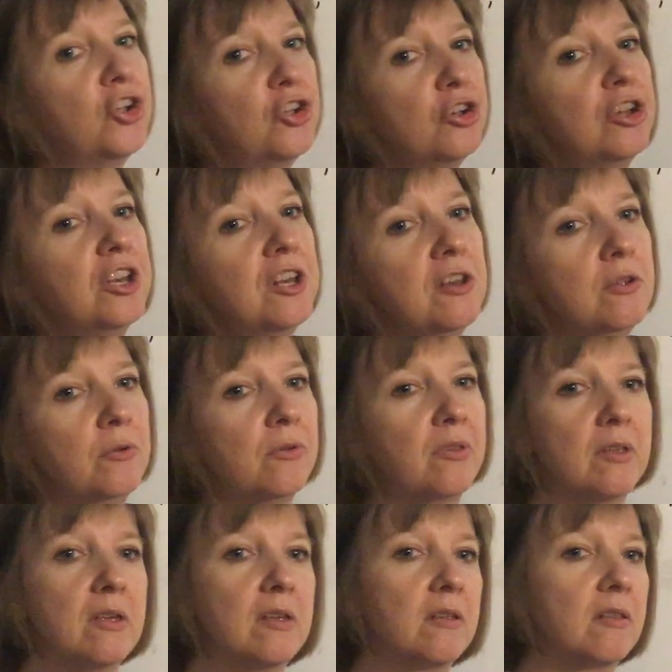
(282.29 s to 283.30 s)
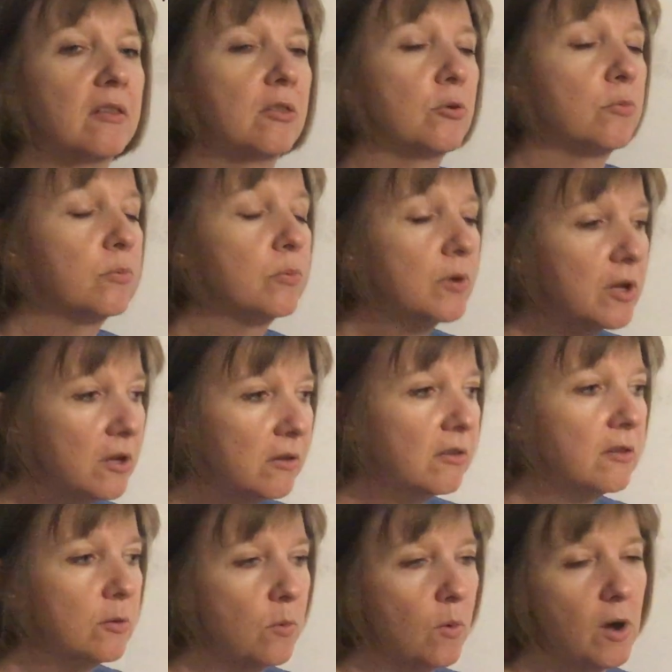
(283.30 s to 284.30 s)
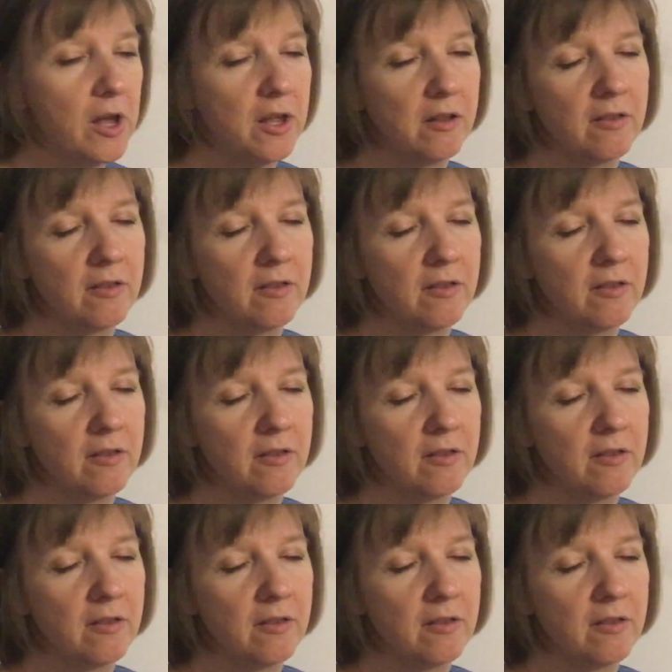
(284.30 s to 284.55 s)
Good news is the reason why